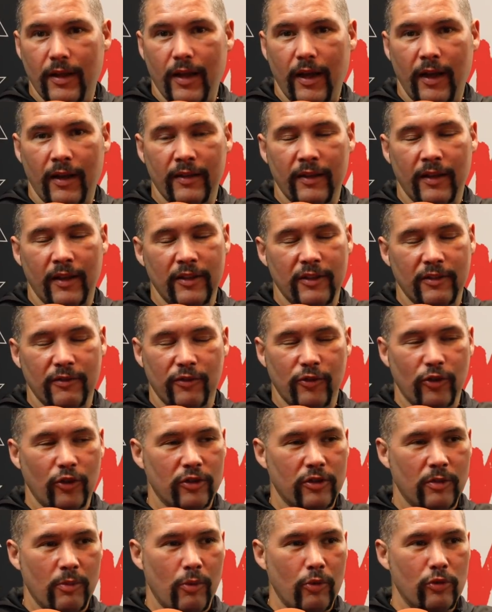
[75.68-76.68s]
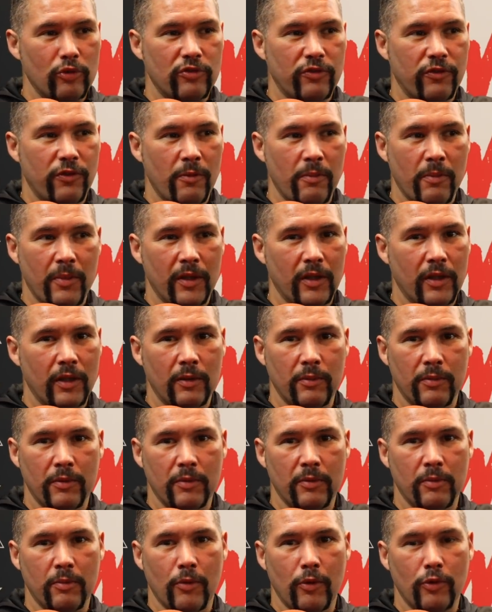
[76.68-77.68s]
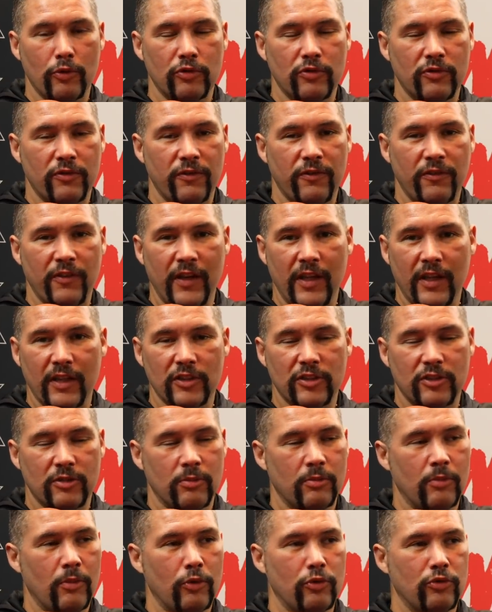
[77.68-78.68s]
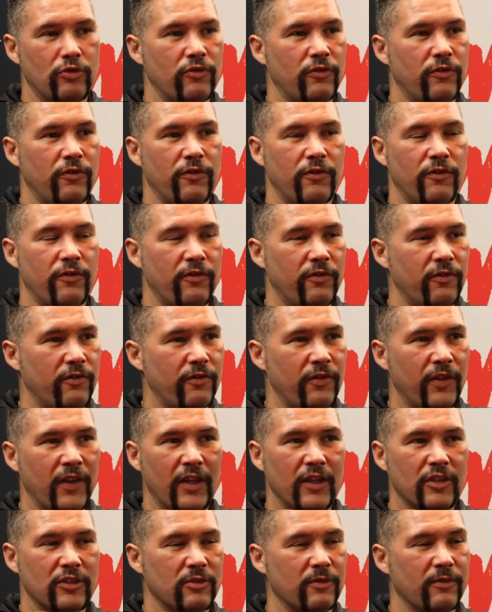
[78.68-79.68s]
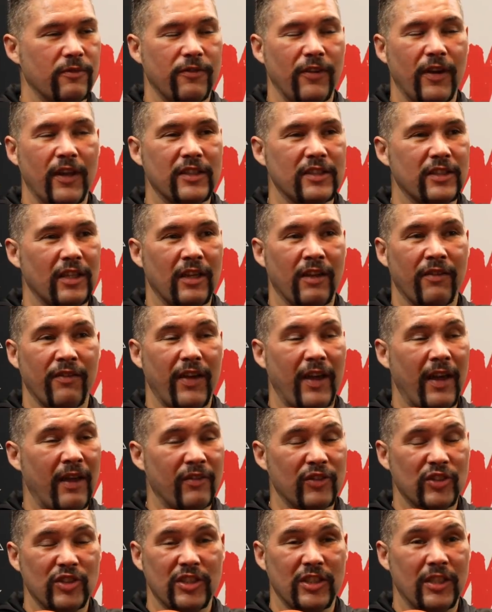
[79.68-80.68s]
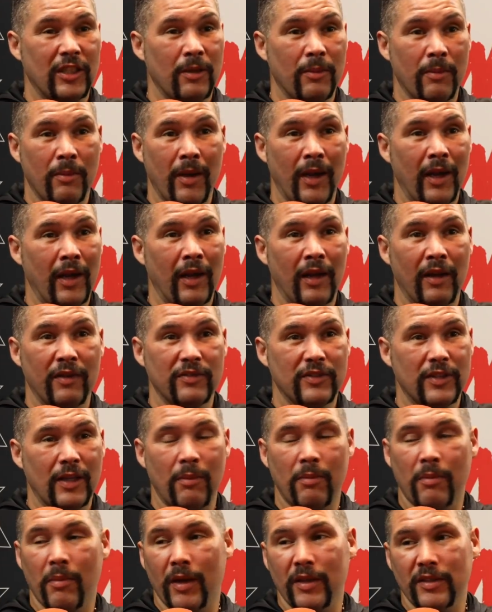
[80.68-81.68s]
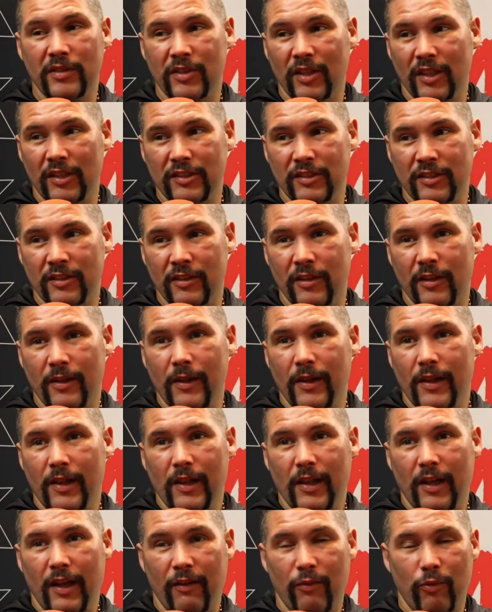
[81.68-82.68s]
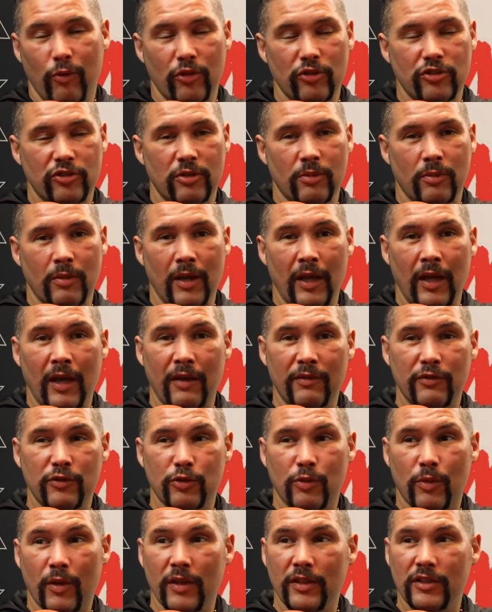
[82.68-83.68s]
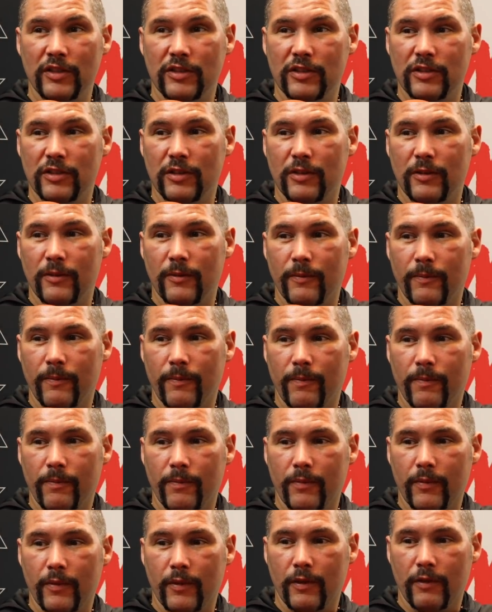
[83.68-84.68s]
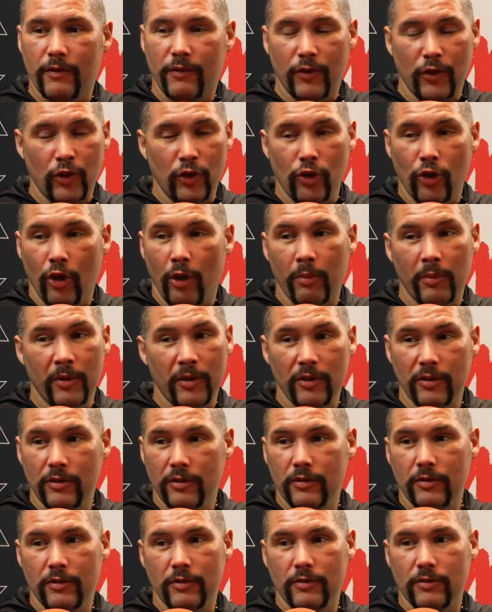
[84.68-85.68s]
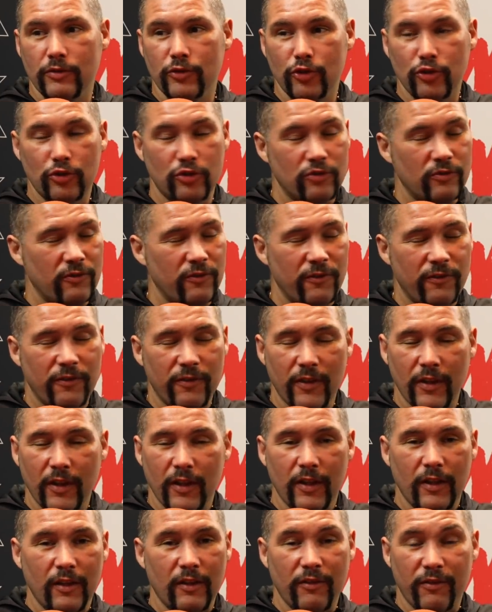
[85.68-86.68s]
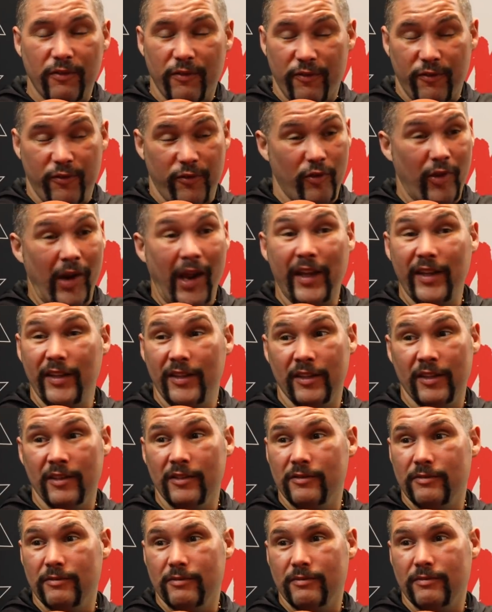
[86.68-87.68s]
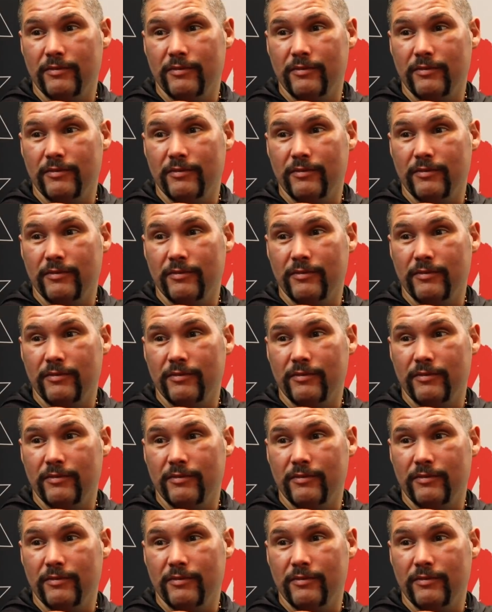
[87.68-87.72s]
And then you've got the most formidable, most fearsome, most fearsome fighter I've ever seen in my lifetime, Mike Tyson. I've watched him live twice. Phenomenal, just frightening